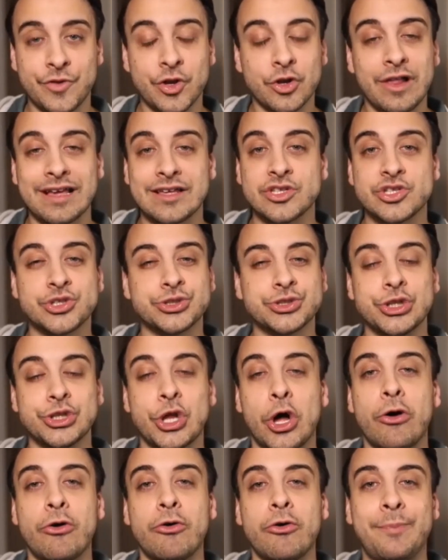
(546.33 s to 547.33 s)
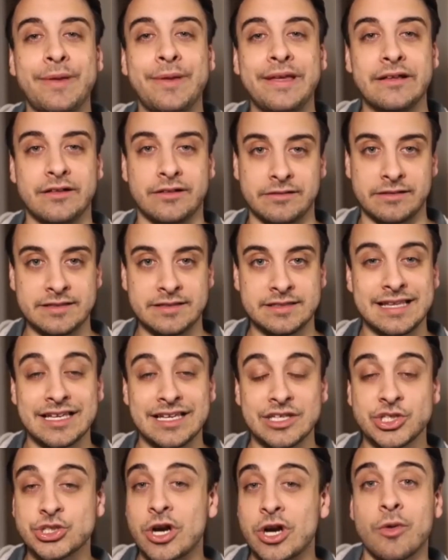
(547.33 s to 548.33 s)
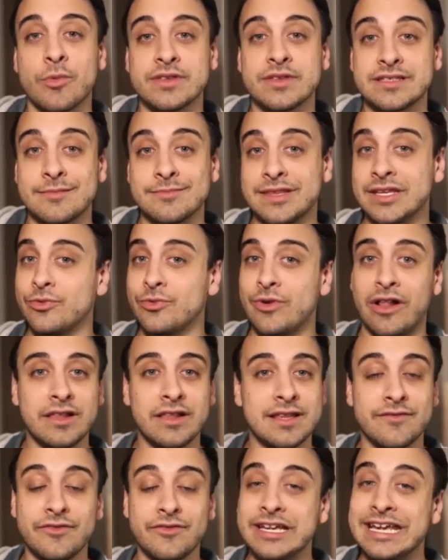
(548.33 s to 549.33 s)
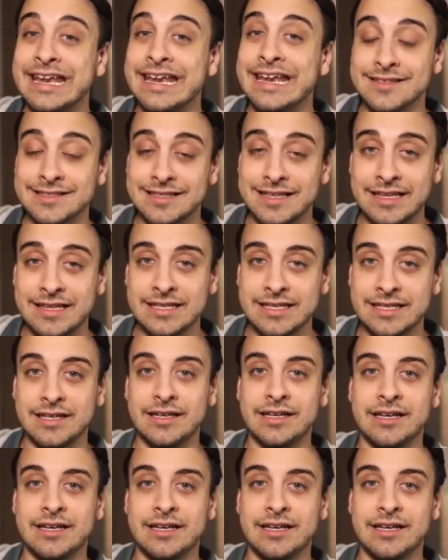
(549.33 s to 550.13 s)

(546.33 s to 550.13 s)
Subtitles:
They're like slow builds. They start with something relatively innocent,